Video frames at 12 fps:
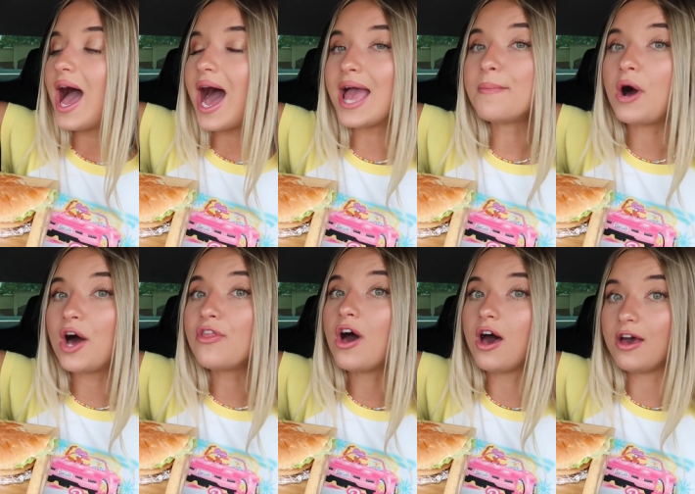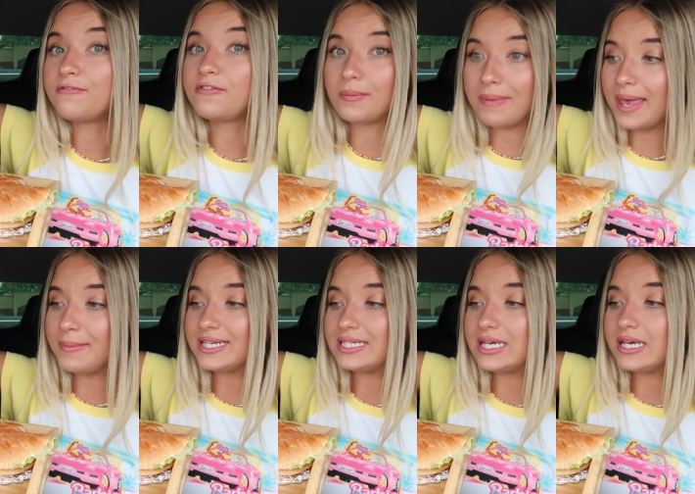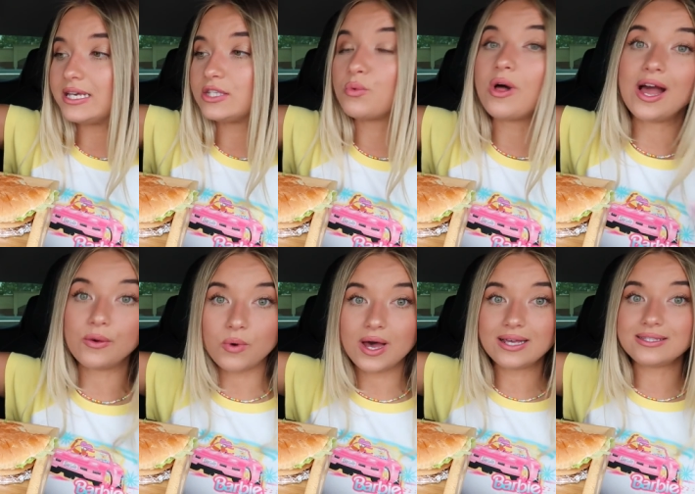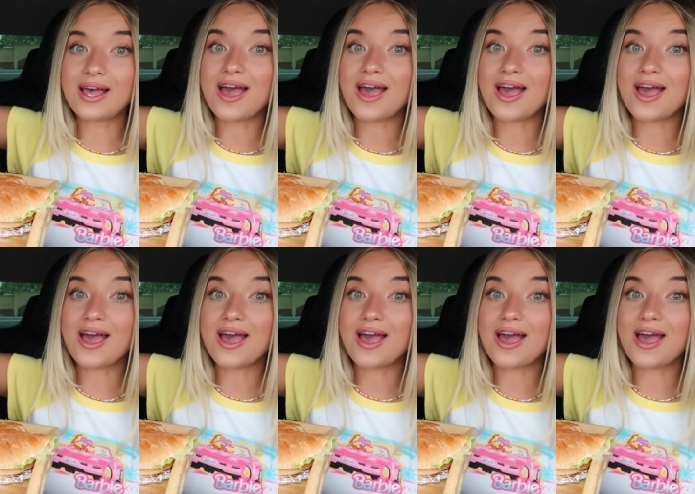I'm on the hunt for baby tees. Well, I was.